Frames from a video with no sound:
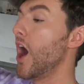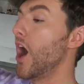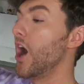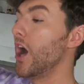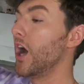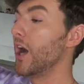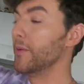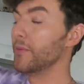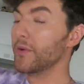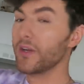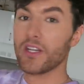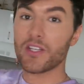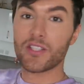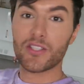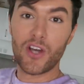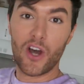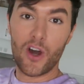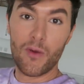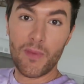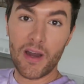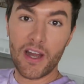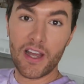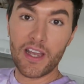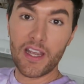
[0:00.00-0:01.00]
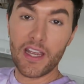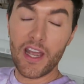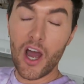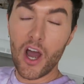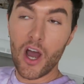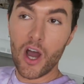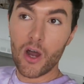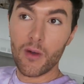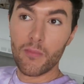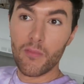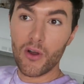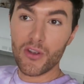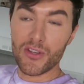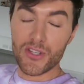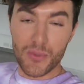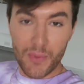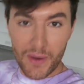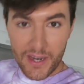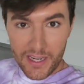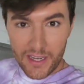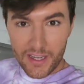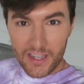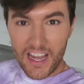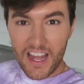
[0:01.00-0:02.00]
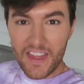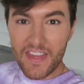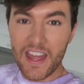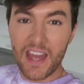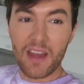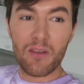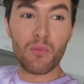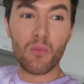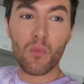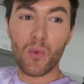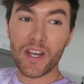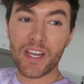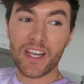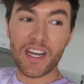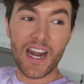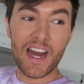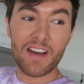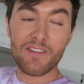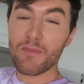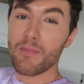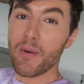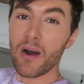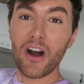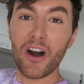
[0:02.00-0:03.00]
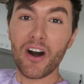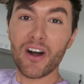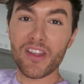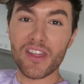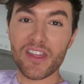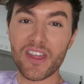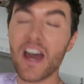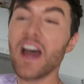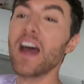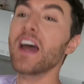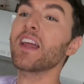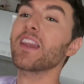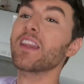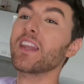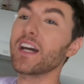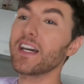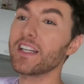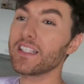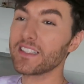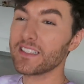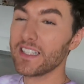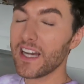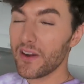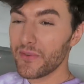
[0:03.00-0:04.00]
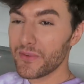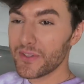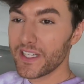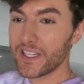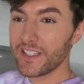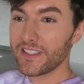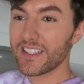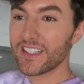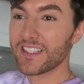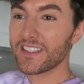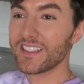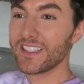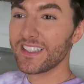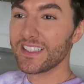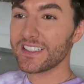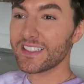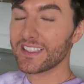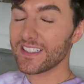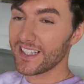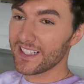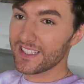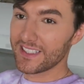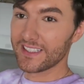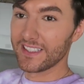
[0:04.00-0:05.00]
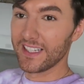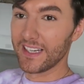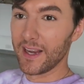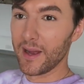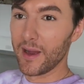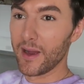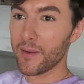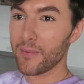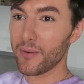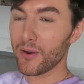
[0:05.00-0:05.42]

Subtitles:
I'm gonna start my ensuite, and then we're gonna have a bath. That sounded disgusting, I